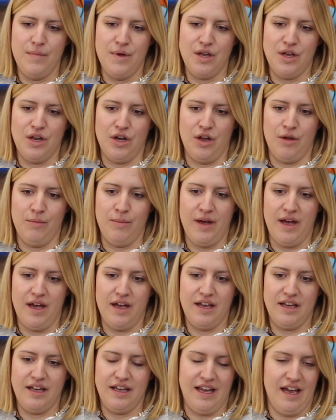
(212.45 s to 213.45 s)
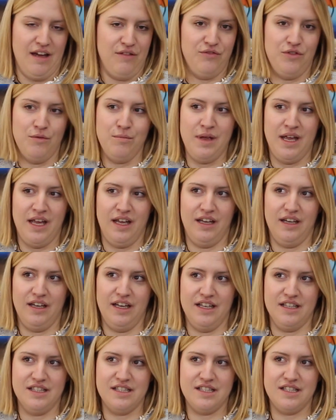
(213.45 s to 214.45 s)
you know but yeah for me
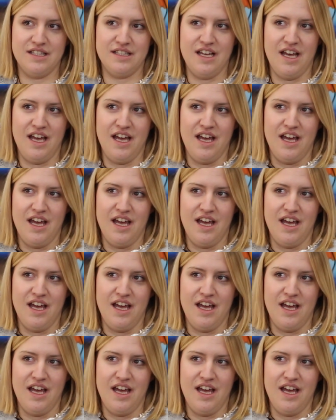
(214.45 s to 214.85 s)
it's